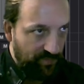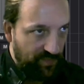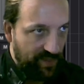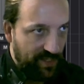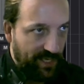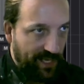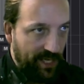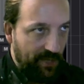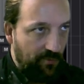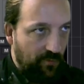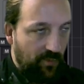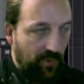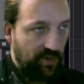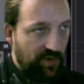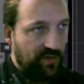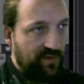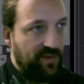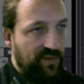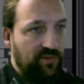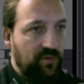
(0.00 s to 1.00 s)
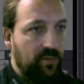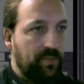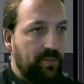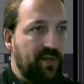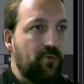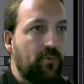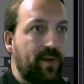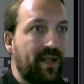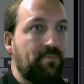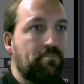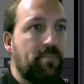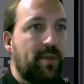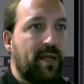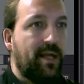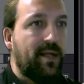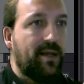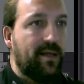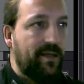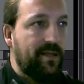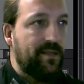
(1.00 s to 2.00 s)
I wanted it to be
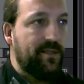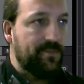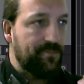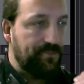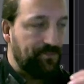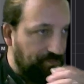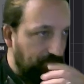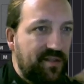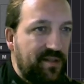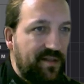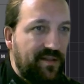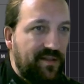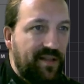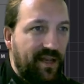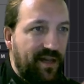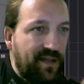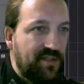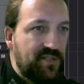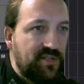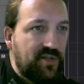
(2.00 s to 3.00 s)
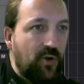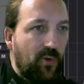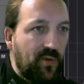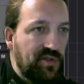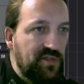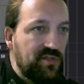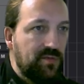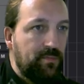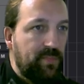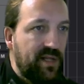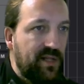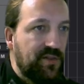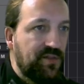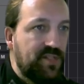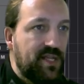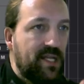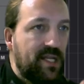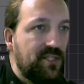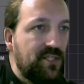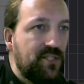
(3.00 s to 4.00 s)
rhythmic, like that it's going to build
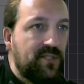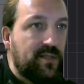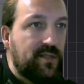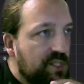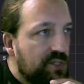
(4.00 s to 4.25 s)
tension.